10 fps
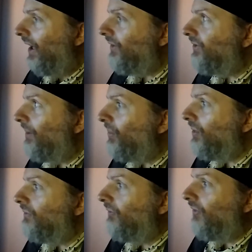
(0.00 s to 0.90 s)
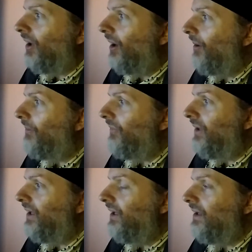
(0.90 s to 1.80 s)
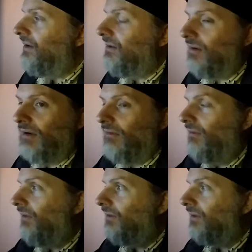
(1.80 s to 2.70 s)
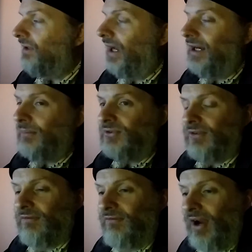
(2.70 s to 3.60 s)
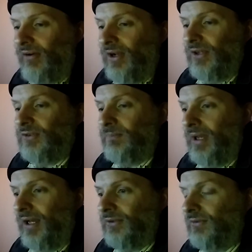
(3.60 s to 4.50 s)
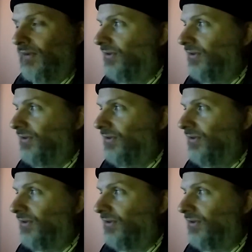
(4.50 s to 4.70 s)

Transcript: assembled from the lineups of various bands of the